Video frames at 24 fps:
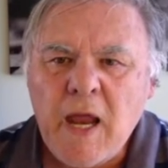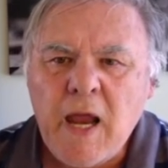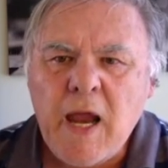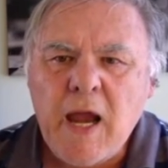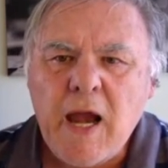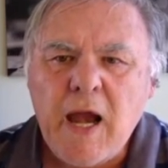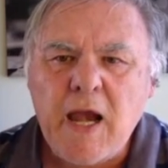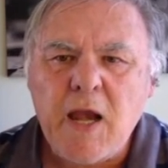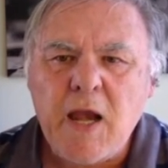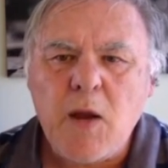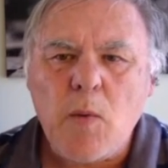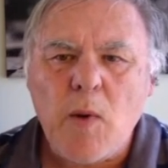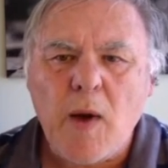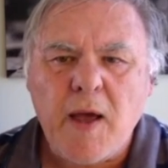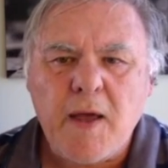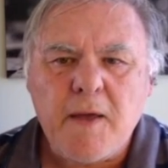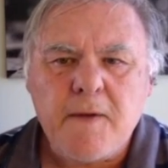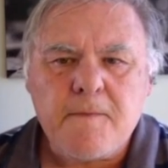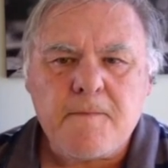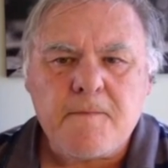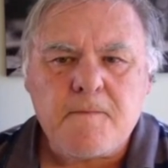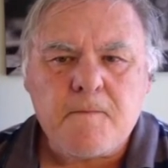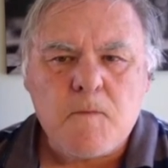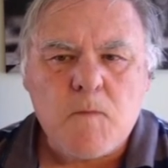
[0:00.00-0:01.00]
Anyway,
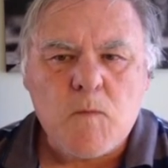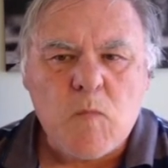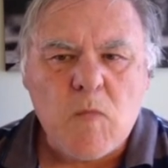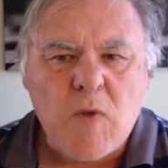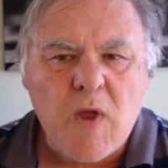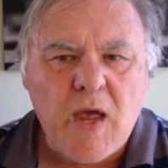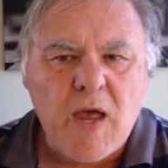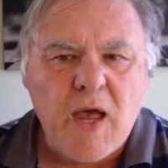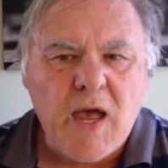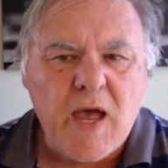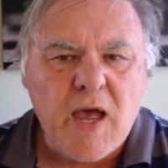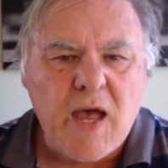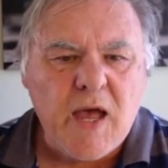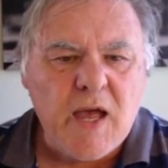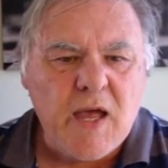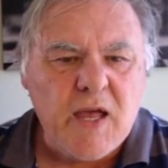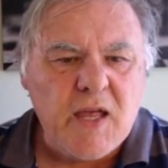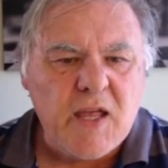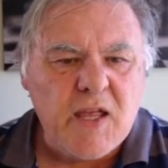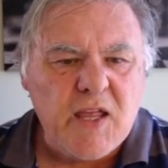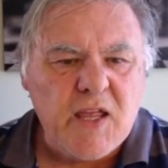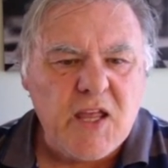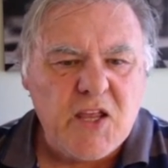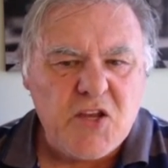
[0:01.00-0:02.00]

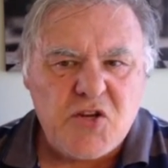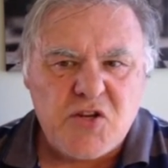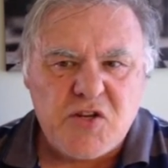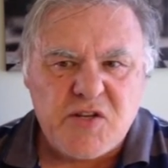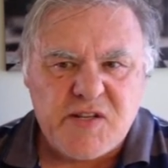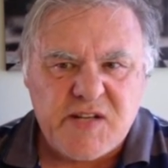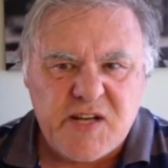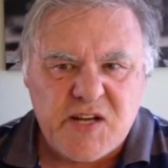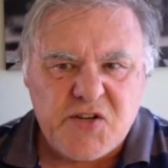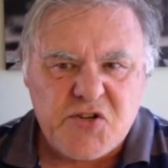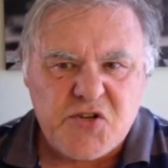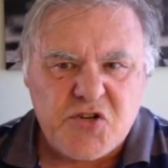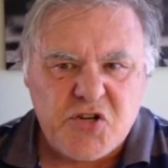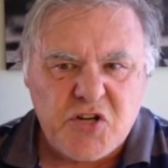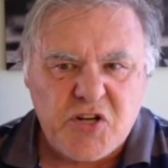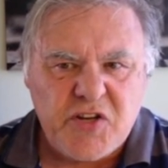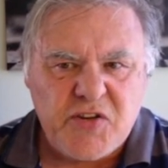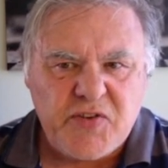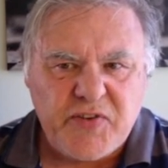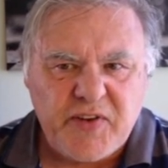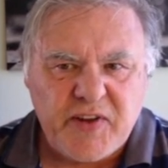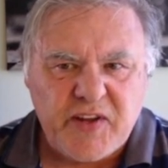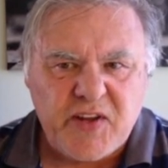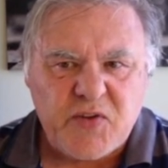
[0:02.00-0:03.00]
engine says
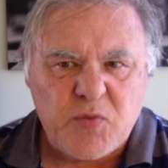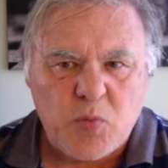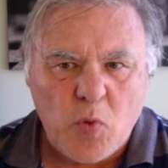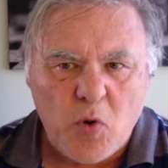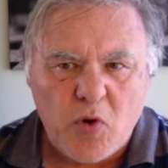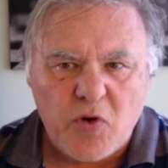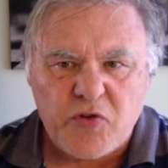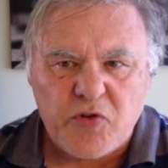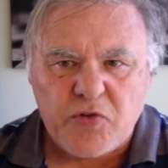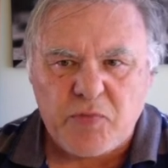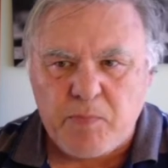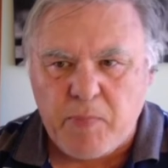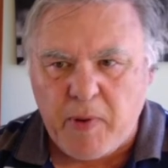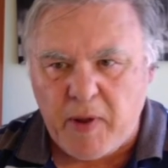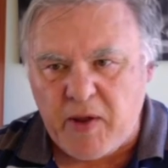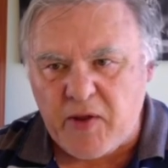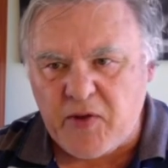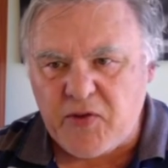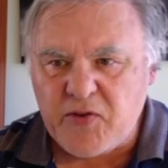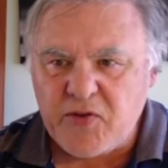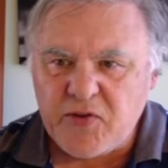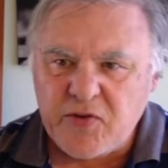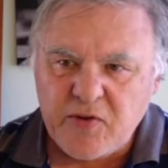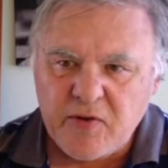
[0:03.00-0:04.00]
g6 was
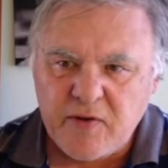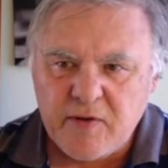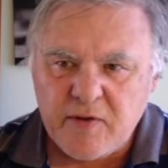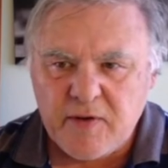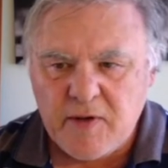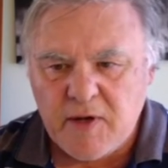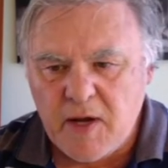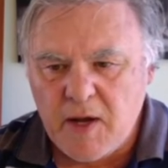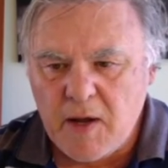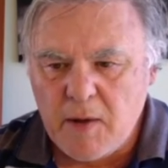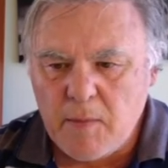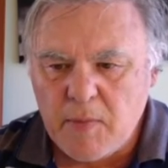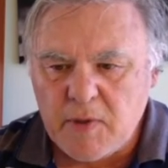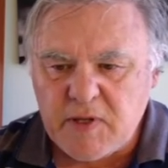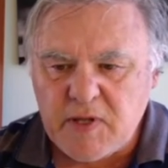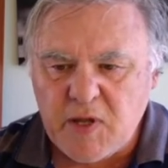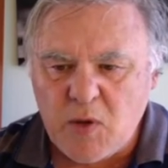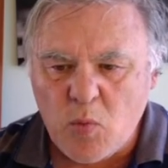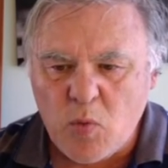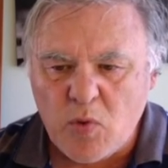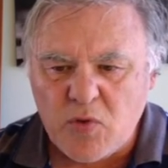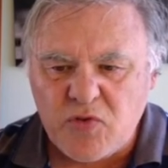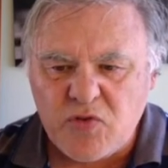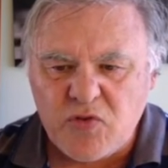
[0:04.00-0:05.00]
best, but there
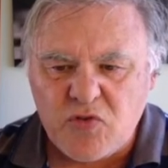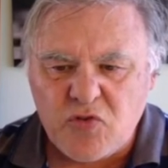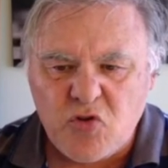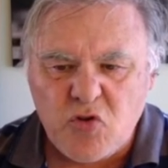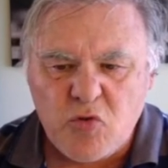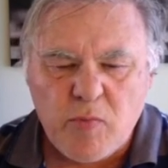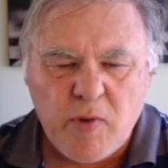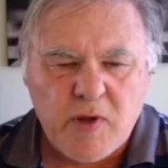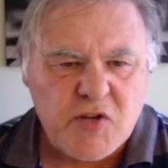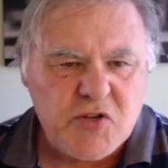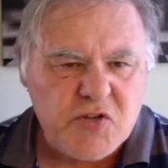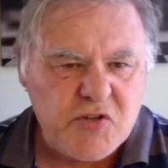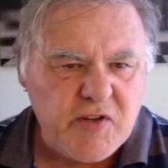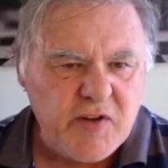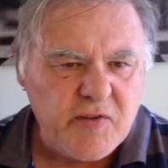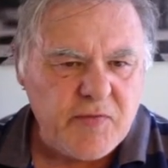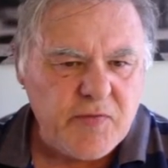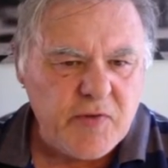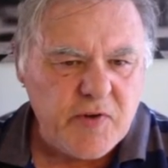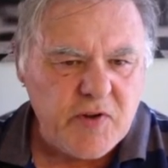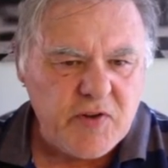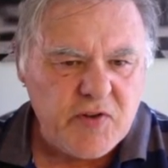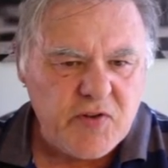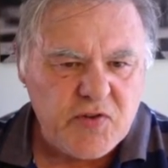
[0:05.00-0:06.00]
wasn't too much
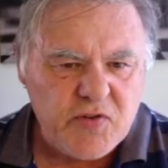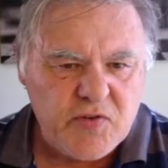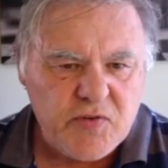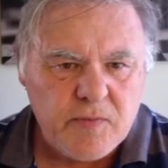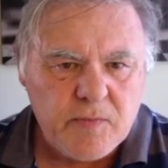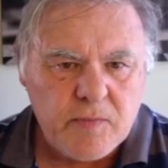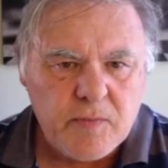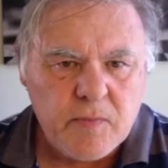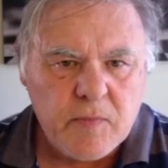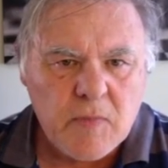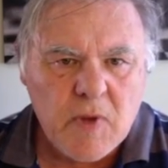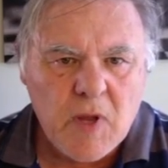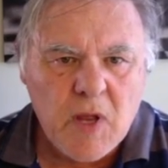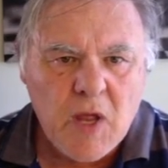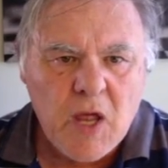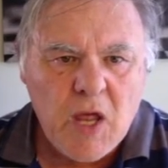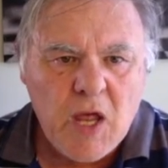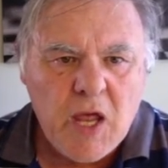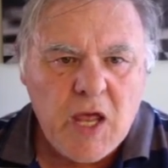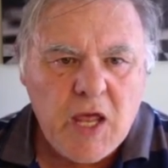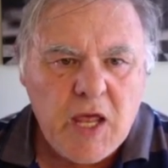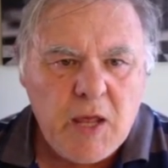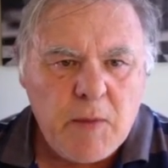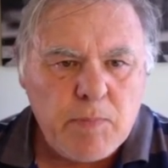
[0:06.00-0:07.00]
difference.
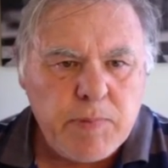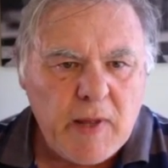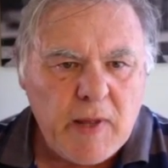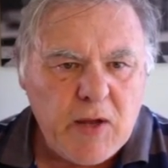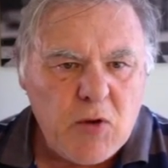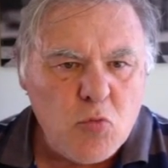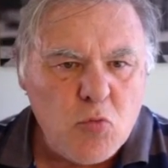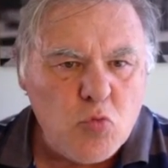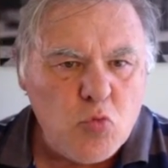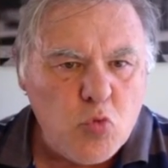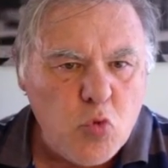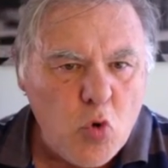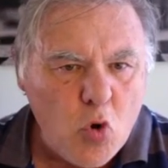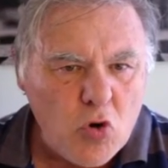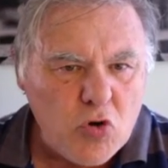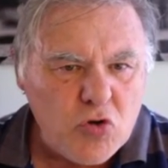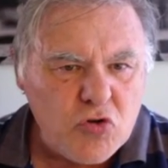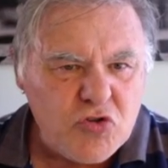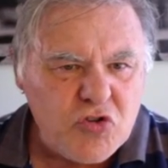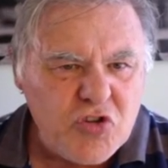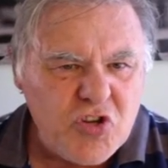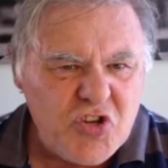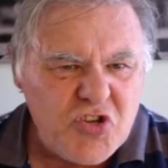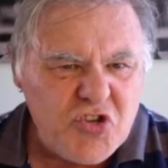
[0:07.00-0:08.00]
He played
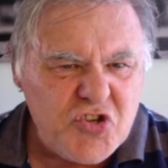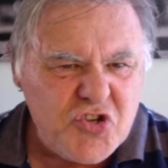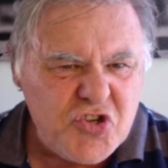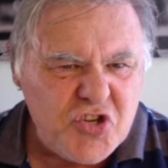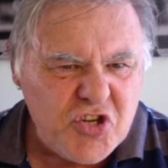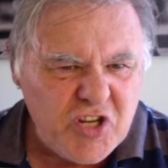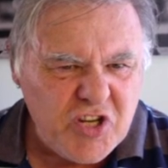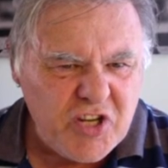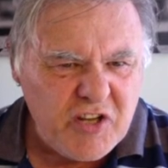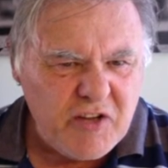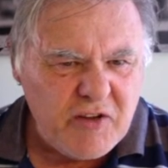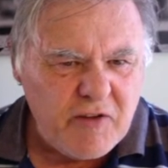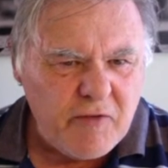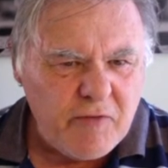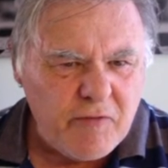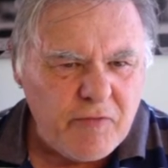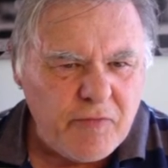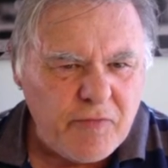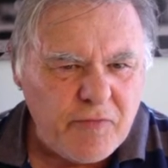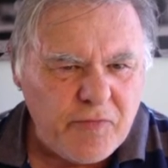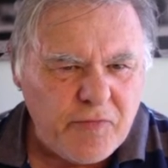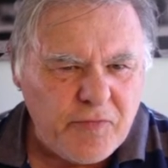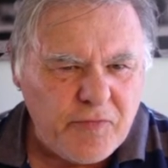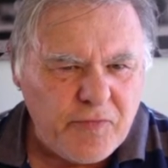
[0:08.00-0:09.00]
rook to
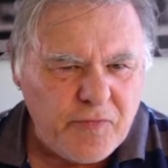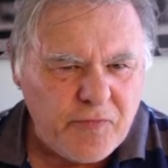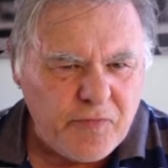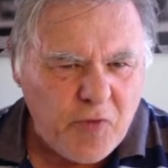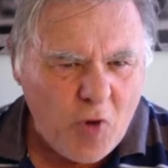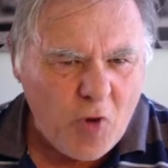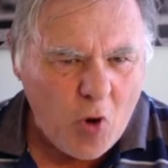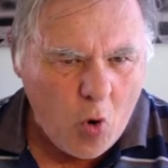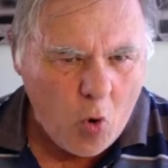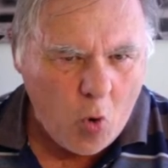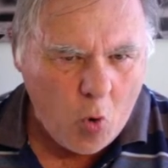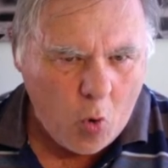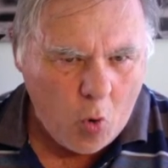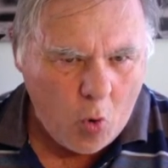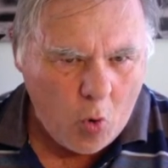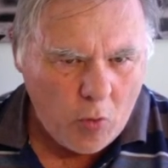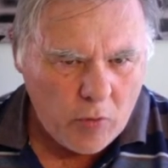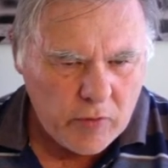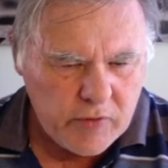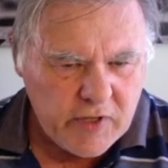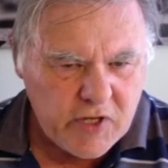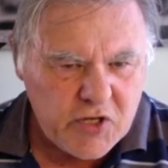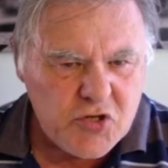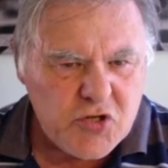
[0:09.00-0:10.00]
g4.
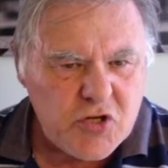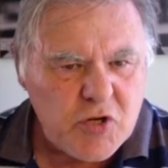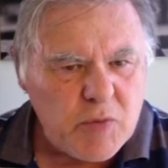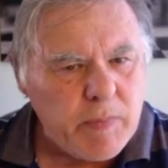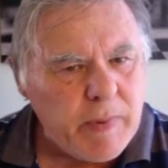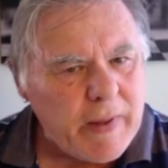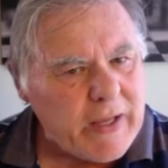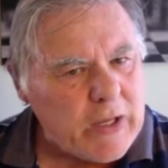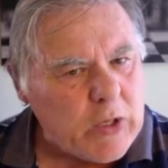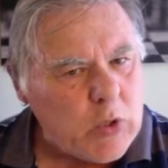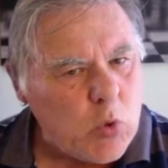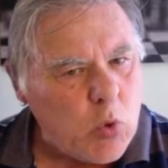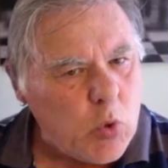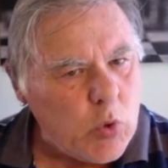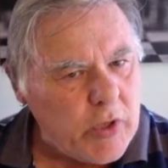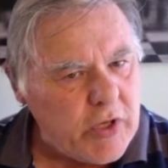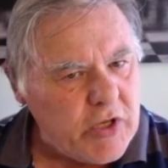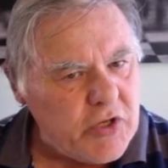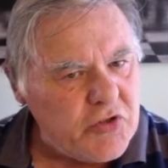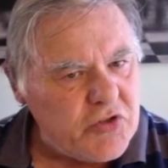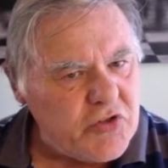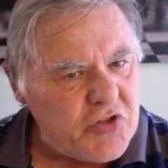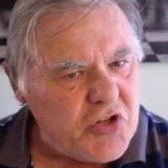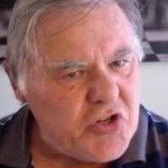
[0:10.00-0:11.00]
And he should have played
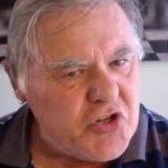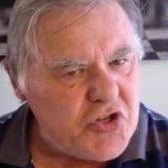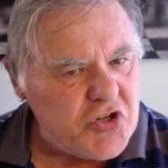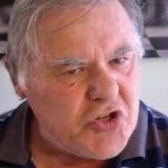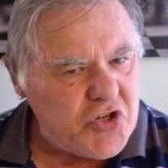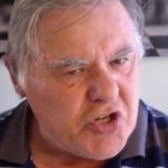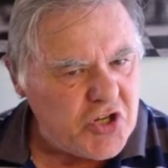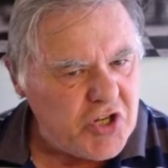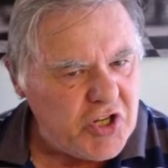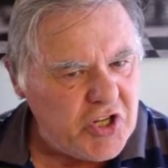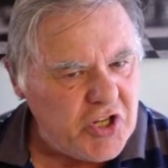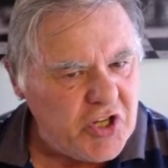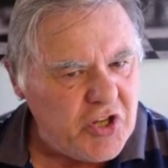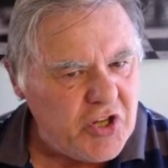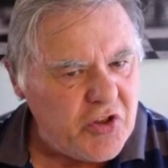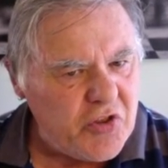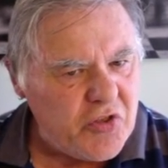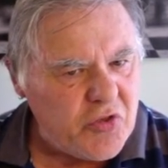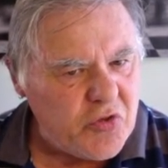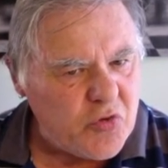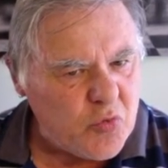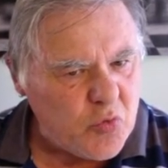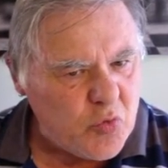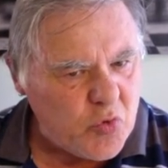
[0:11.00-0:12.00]
queen to
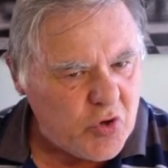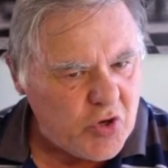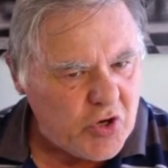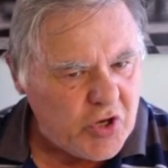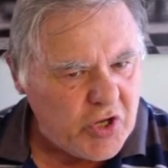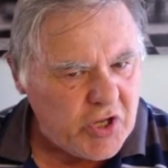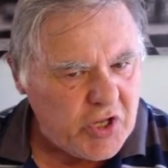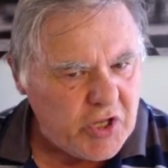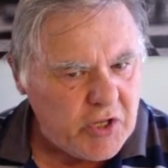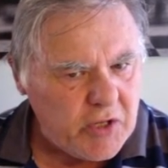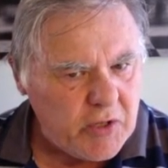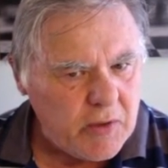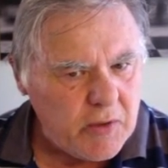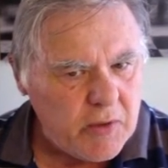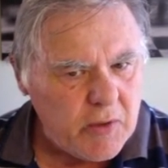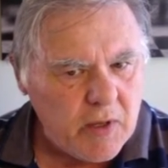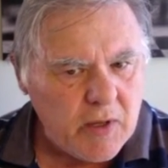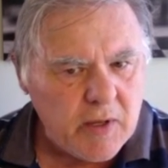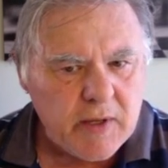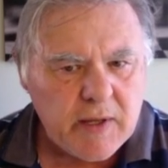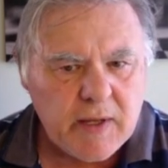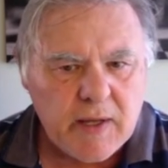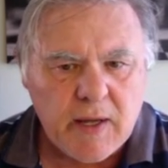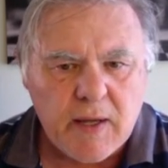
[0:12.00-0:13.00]
g3.
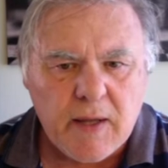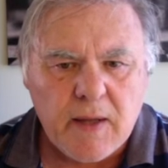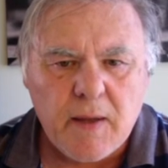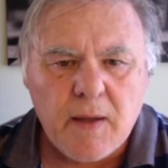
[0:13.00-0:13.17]
Okay?